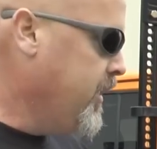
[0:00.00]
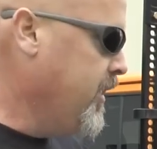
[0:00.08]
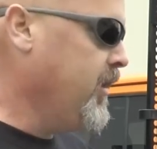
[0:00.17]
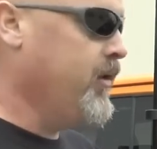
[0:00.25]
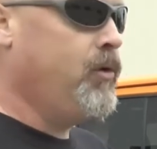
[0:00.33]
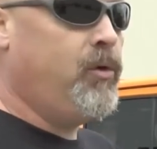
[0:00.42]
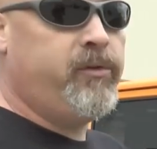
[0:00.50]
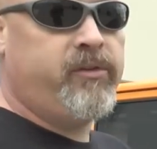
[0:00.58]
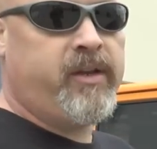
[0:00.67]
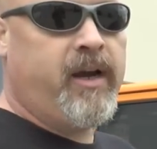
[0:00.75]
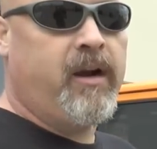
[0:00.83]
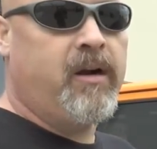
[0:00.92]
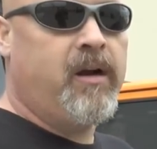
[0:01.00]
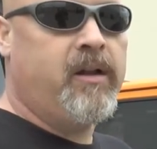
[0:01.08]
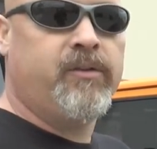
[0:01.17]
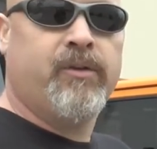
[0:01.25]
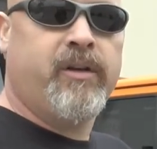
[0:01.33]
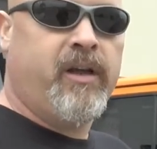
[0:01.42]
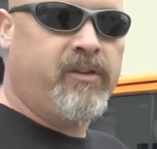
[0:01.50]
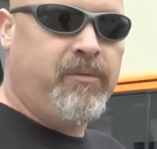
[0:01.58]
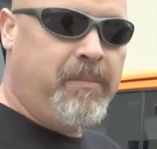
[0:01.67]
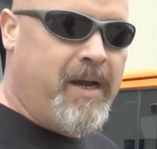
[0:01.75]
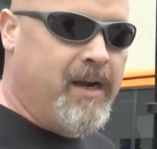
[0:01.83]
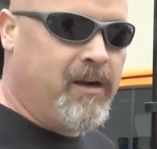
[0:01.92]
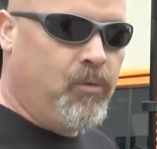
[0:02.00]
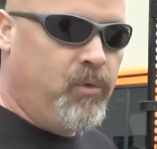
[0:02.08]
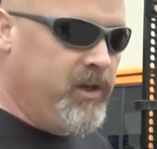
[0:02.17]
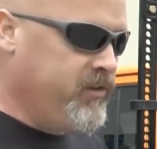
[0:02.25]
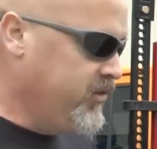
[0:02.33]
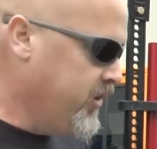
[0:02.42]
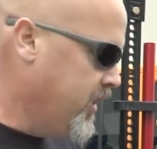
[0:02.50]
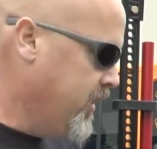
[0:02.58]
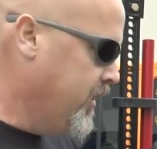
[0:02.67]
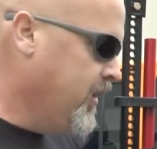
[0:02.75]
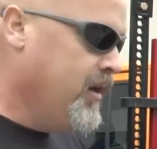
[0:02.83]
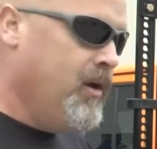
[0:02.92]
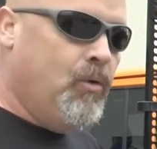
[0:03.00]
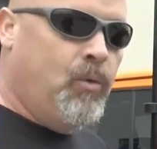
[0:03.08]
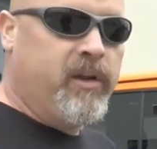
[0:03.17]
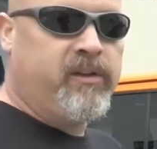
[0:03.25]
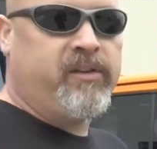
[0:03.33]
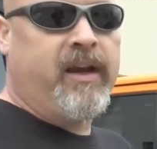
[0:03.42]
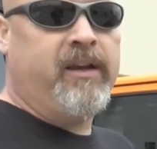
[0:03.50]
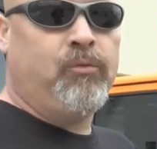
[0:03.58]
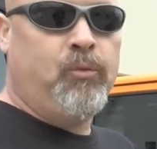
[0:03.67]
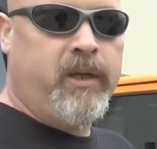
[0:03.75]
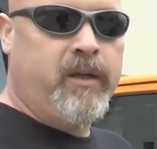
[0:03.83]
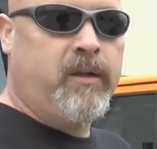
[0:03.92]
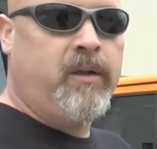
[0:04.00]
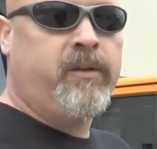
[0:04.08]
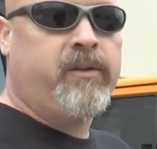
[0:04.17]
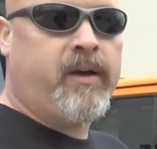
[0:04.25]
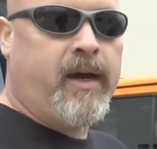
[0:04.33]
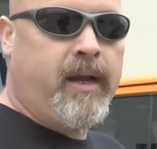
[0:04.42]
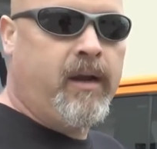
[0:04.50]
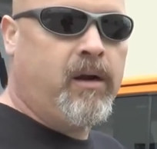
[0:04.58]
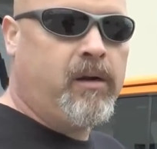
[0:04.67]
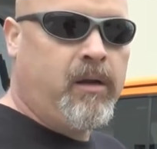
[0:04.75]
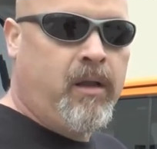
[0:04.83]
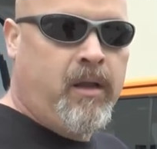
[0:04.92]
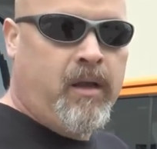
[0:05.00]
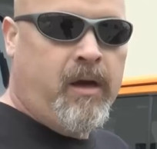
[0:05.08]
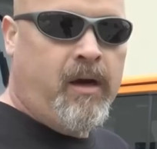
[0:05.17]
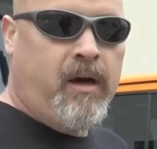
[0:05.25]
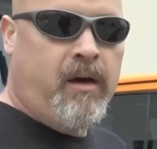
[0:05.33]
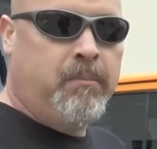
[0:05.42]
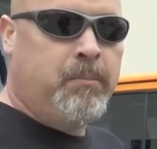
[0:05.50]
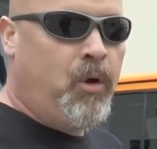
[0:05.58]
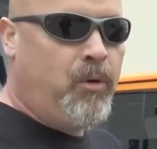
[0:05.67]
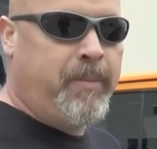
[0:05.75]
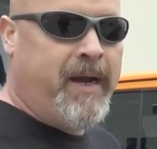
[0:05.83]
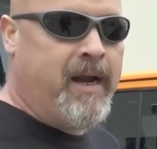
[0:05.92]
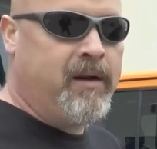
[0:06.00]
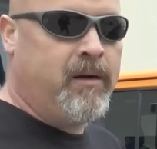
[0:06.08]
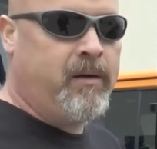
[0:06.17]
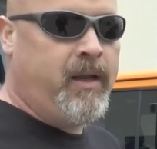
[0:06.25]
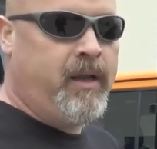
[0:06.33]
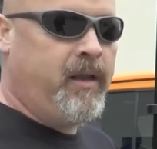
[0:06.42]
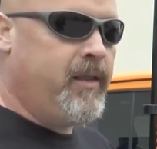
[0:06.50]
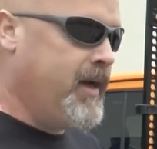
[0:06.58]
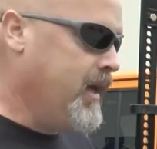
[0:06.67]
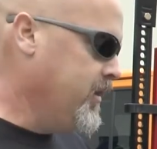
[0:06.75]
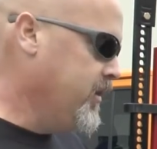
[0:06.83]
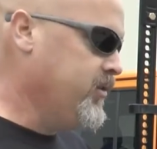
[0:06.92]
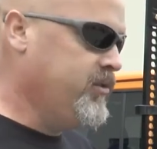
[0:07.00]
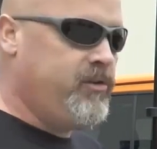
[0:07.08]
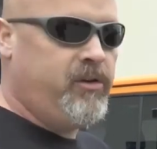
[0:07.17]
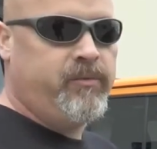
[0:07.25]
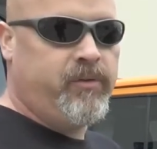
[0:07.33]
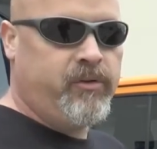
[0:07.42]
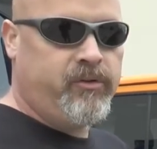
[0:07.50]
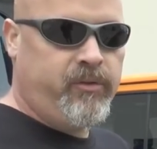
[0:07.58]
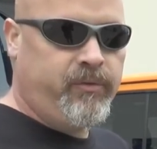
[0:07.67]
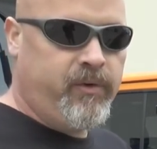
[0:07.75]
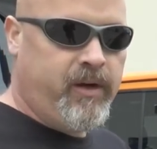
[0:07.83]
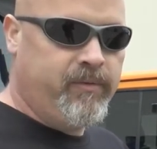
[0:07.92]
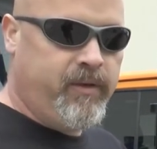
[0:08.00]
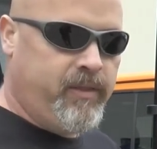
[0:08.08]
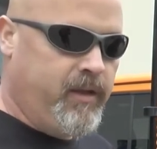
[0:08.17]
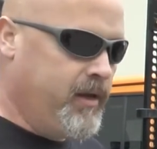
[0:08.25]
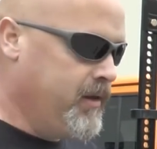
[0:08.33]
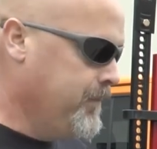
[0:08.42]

here that holds tire on, so it doesn't matter what size wheel, tire, bolt pattern, any of that. This is universal for everything.